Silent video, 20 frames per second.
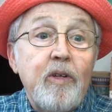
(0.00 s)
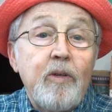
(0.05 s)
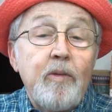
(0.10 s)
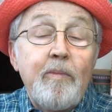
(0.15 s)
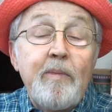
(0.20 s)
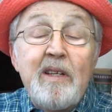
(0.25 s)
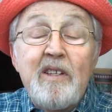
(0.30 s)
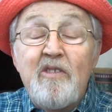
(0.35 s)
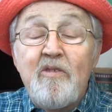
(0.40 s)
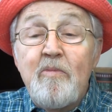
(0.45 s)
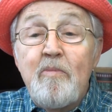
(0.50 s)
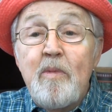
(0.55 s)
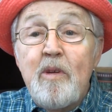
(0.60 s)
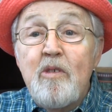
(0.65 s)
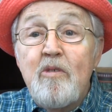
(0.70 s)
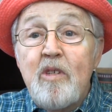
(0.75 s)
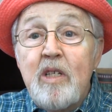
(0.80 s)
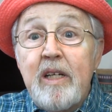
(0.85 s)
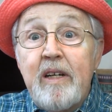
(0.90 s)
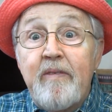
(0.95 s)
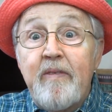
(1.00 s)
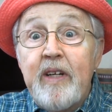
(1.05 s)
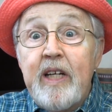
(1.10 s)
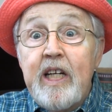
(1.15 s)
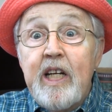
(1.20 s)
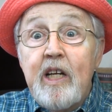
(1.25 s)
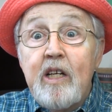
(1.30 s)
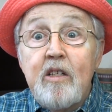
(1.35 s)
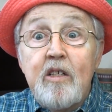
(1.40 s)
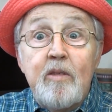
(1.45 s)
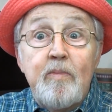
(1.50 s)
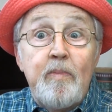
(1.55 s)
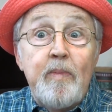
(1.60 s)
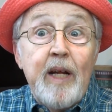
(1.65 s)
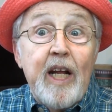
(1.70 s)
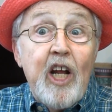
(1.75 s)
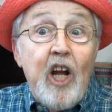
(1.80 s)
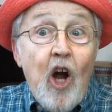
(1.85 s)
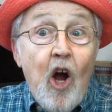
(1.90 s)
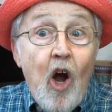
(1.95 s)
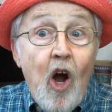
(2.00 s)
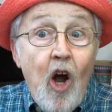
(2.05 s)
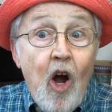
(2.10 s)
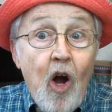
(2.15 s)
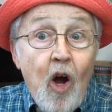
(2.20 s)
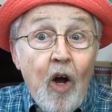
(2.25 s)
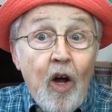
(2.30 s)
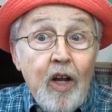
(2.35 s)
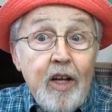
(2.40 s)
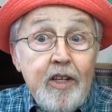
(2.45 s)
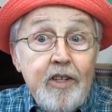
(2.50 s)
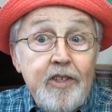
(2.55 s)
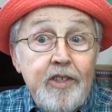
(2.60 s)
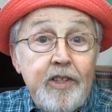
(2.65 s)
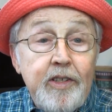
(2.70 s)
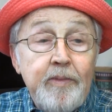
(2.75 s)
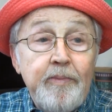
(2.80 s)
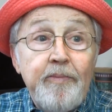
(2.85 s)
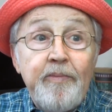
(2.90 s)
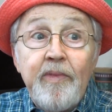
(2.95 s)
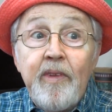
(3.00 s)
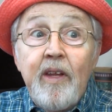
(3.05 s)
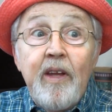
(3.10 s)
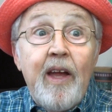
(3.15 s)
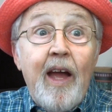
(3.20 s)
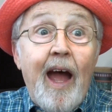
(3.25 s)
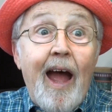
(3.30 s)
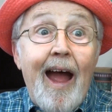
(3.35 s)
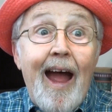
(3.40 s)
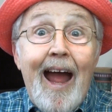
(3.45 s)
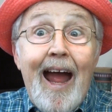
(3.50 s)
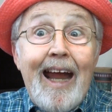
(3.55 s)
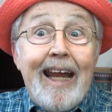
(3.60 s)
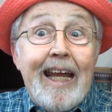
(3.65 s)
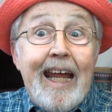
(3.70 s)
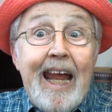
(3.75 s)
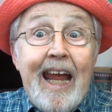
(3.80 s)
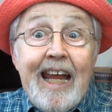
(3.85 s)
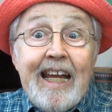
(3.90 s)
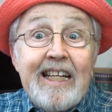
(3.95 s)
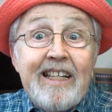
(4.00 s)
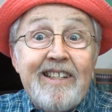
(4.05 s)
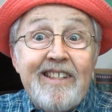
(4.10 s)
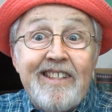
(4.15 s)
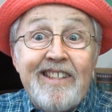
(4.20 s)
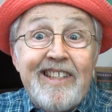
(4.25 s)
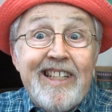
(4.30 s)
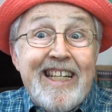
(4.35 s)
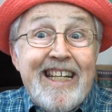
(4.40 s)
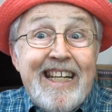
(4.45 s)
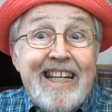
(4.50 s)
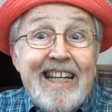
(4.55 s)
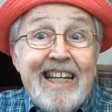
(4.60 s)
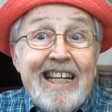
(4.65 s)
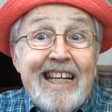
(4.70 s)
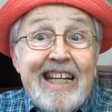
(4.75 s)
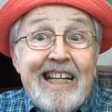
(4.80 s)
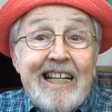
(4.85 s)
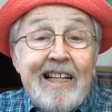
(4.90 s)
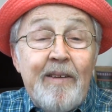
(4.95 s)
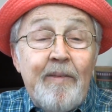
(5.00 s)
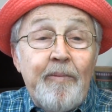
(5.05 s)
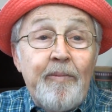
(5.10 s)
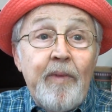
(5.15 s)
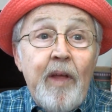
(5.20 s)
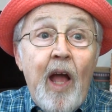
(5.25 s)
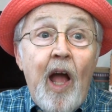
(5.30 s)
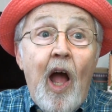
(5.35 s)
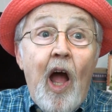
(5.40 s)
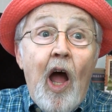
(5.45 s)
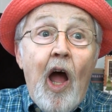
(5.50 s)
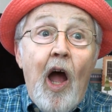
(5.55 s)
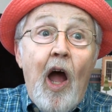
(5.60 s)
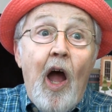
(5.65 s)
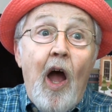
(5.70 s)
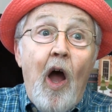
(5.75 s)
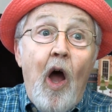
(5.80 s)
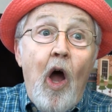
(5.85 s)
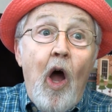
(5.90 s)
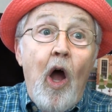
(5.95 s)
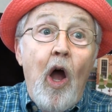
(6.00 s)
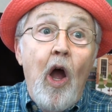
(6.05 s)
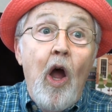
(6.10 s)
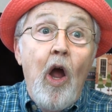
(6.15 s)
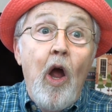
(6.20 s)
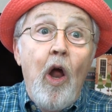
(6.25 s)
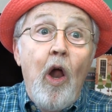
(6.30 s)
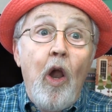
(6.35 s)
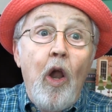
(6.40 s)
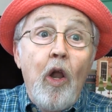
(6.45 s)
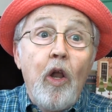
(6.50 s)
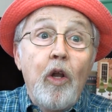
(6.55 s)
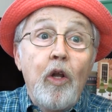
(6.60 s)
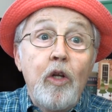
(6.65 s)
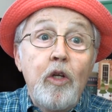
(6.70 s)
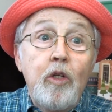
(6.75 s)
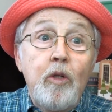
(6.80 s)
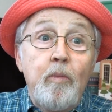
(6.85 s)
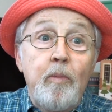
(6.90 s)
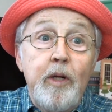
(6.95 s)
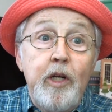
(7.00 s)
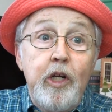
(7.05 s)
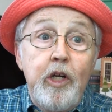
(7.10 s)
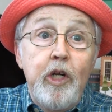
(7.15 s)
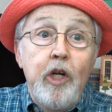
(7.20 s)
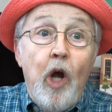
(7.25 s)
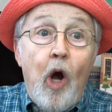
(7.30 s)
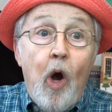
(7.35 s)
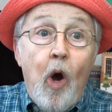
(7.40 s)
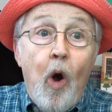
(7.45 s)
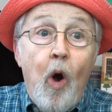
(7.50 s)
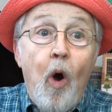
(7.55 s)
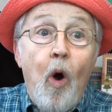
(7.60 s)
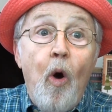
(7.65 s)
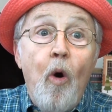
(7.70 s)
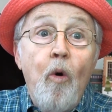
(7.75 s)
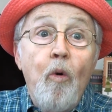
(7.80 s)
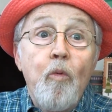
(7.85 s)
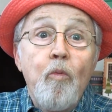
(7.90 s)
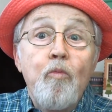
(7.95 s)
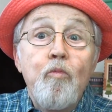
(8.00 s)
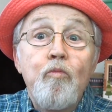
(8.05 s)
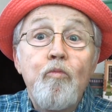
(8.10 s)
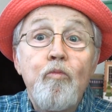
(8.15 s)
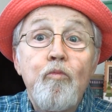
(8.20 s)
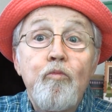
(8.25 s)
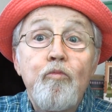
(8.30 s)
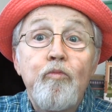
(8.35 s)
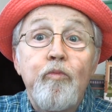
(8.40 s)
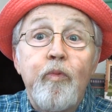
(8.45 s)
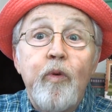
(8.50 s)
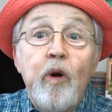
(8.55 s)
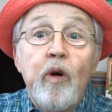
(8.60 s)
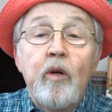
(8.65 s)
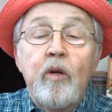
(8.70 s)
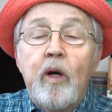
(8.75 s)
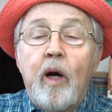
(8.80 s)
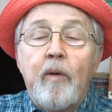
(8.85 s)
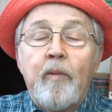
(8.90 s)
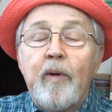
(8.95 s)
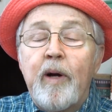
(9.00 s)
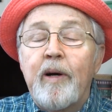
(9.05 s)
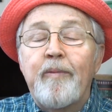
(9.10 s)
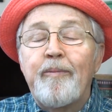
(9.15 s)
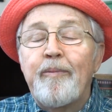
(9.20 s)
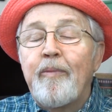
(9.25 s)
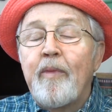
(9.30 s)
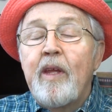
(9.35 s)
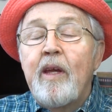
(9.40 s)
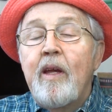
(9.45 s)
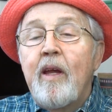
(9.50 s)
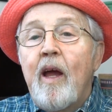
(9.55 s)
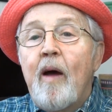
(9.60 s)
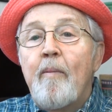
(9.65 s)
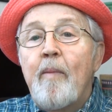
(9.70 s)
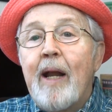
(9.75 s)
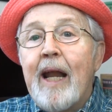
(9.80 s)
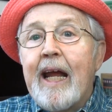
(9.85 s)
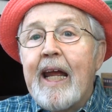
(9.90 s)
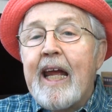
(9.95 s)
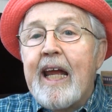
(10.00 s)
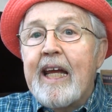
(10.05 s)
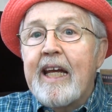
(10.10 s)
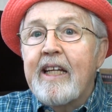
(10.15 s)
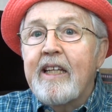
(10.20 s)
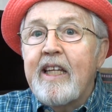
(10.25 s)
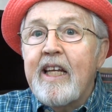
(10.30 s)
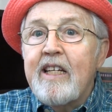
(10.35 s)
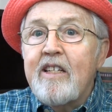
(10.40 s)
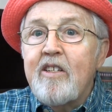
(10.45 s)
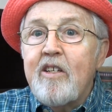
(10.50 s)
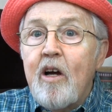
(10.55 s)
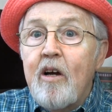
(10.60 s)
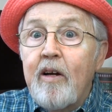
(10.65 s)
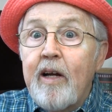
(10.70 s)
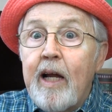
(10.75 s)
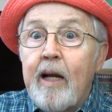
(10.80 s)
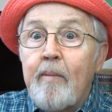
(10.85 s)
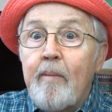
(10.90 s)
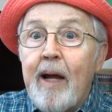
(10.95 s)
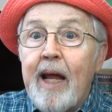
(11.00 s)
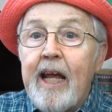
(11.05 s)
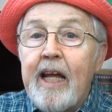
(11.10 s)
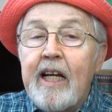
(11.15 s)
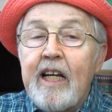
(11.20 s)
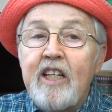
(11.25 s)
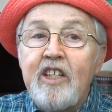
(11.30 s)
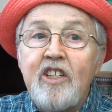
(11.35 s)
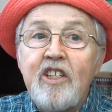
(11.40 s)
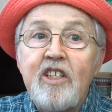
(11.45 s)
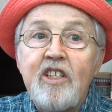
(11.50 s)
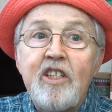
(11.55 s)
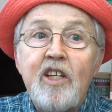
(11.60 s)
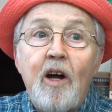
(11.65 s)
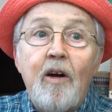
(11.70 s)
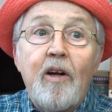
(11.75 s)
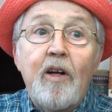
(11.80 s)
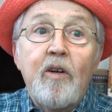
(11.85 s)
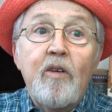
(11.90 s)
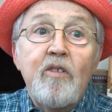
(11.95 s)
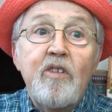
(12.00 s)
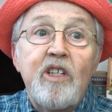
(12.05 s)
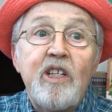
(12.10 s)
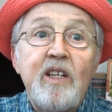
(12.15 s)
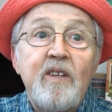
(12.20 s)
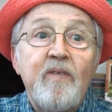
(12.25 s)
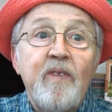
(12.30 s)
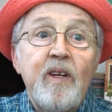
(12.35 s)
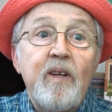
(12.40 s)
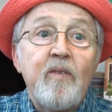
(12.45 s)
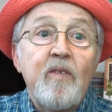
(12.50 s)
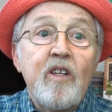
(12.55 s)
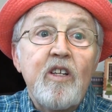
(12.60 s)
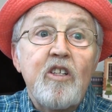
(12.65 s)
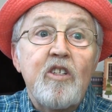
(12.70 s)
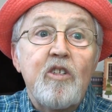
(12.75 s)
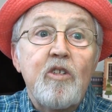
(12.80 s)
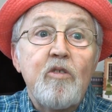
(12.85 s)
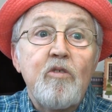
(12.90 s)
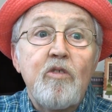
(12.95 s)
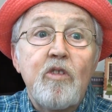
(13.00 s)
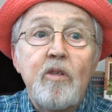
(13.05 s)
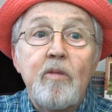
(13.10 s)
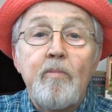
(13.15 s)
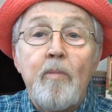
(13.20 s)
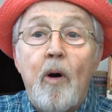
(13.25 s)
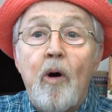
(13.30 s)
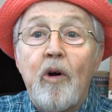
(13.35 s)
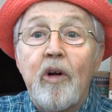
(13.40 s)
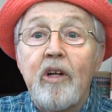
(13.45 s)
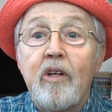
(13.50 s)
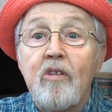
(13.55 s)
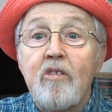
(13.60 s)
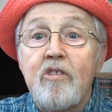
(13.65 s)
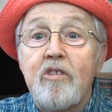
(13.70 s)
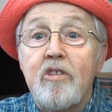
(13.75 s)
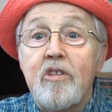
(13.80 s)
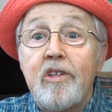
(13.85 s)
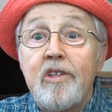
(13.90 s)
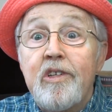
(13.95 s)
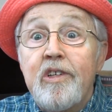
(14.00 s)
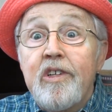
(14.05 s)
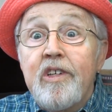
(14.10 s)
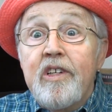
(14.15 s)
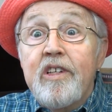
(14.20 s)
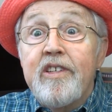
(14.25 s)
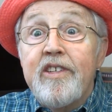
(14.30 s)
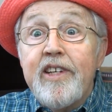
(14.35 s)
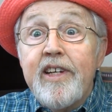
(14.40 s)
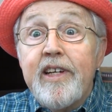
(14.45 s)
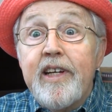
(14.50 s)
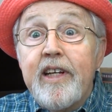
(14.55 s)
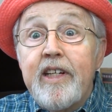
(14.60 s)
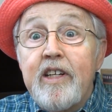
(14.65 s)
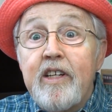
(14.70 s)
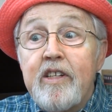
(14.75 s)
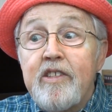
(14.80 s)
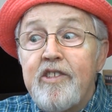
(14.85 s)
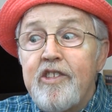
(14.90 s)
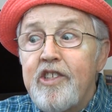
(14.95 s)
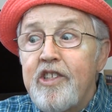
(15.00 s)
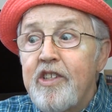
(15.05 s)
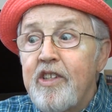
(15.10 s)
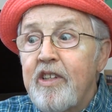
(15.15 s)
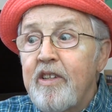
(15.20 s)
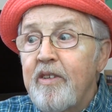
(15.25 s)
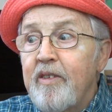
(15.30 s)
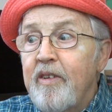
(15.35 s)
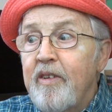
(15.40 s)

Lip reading: do music videos because I can't sing. I'll be home for... Oh, well. But I can't get that song out of my head. I just saw it on TV with Susan Boyles singing. And she